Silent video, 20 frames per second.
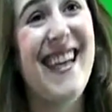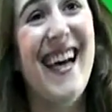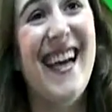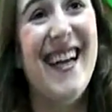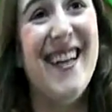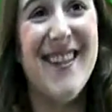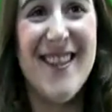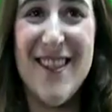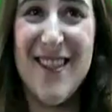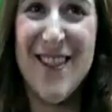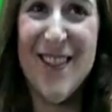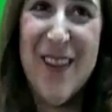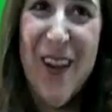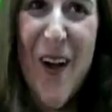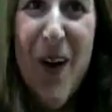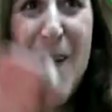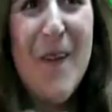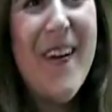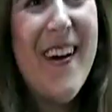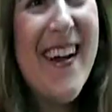that is so
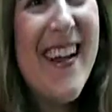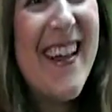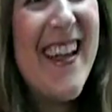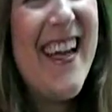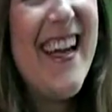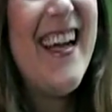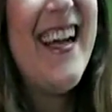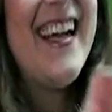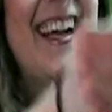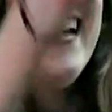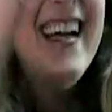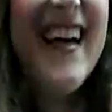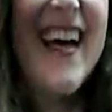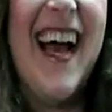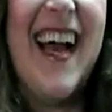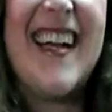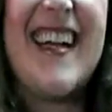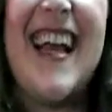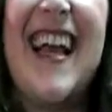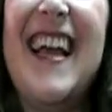worthy.
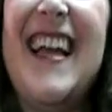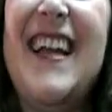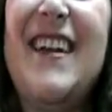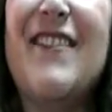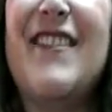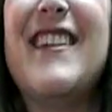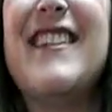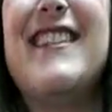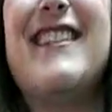I can't even